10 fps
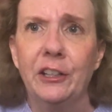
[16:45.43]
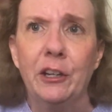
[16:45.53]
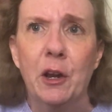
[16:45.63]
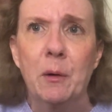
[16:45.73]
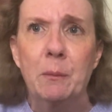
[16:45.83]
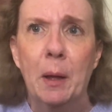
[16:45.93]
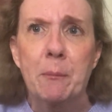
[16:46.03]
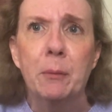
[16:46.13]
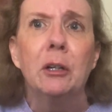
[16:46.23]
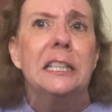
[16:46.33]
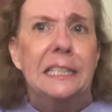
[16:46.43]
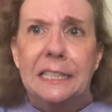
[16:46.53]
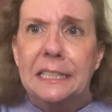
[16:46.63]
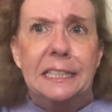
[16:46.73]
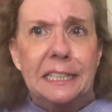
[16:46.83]
you know, by
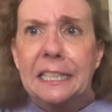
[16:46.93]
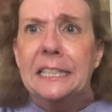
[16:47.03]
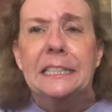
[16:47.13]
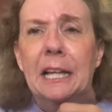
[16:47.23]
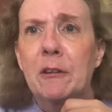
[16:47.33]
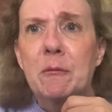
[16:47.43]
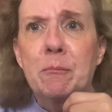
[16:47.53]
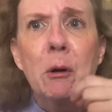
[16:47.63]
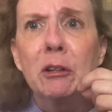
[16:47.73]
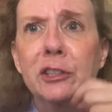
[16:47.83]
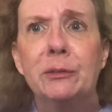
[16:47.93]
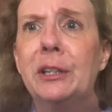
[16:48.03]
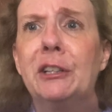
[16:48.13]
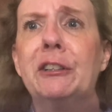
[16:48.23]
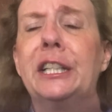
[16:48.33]
pulling things out of books
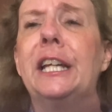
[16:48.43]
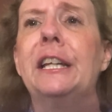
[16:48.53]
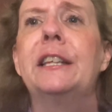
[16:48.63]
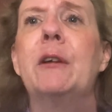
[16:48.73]
with their teeth,